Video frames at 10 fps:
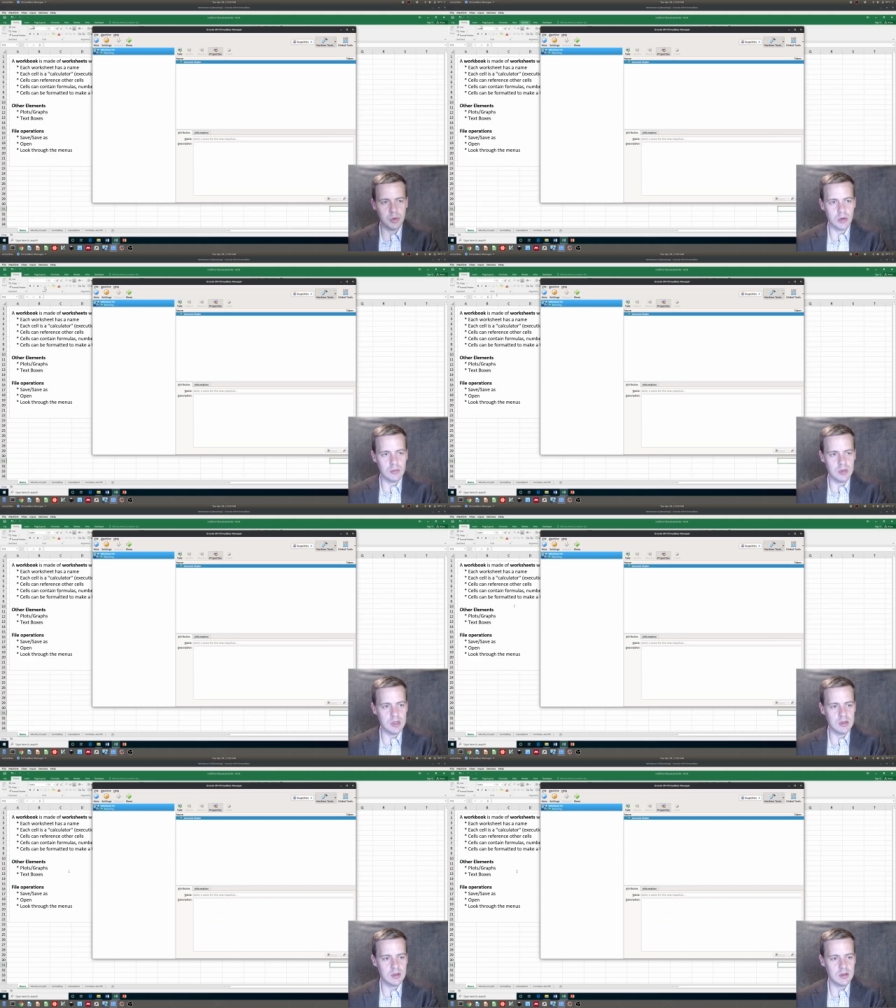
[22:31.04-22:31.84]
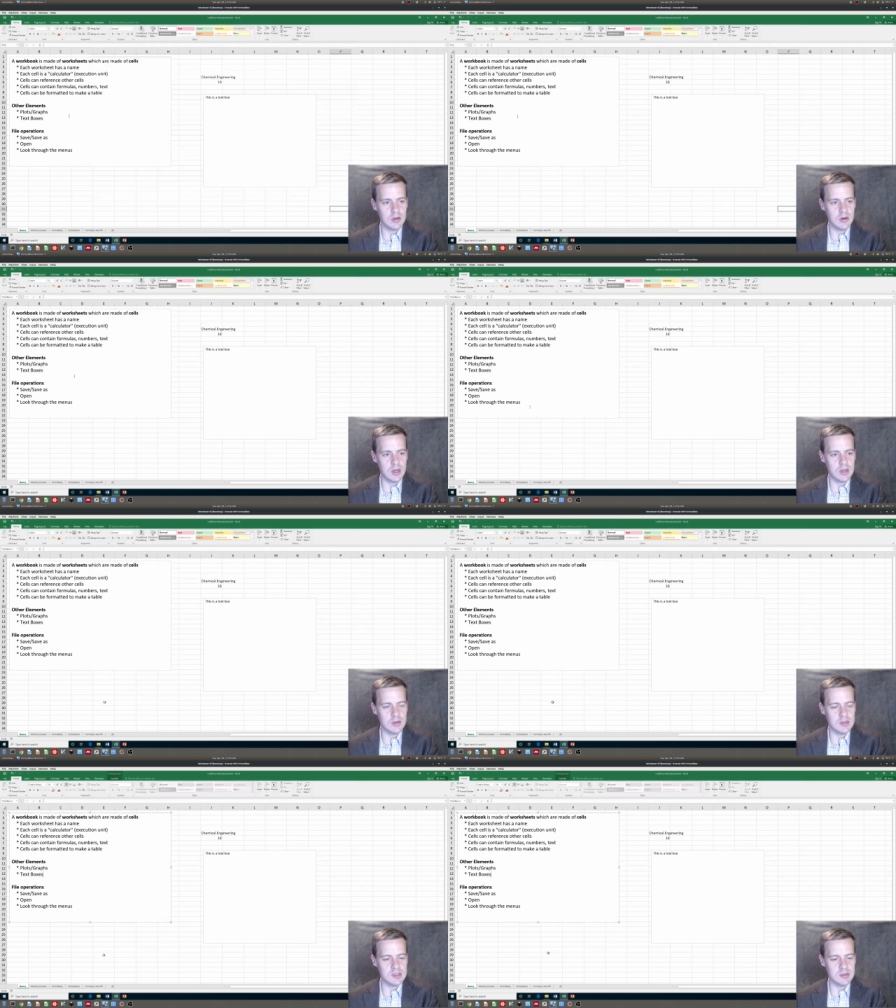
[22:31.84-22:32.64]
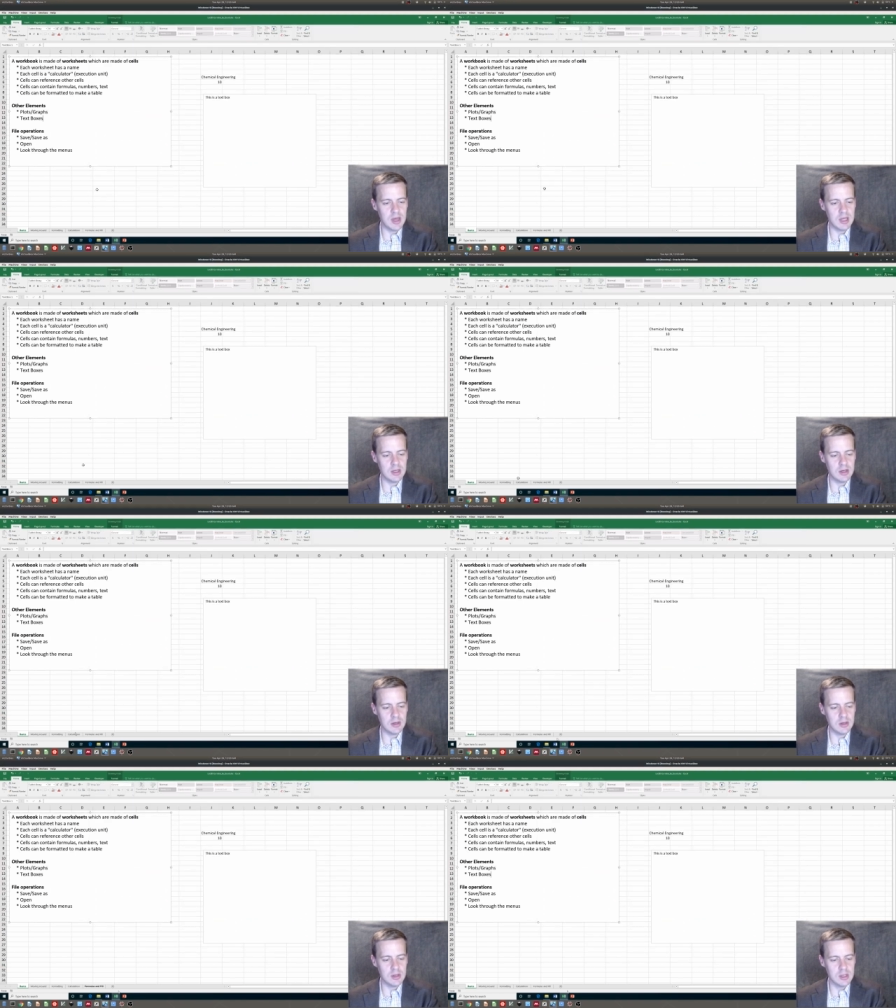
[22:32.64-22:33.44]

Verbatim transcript: on me. All right, you can see back here.